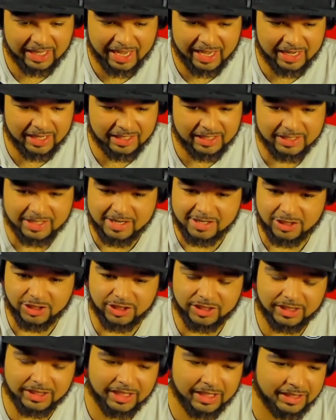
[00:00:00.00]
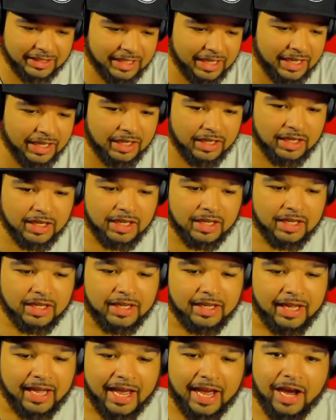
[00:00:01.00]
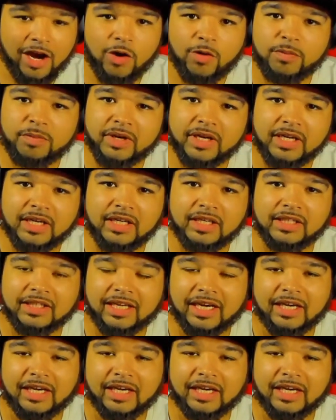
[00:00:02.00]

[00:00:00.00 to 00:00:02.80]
80s and shit like that, how many,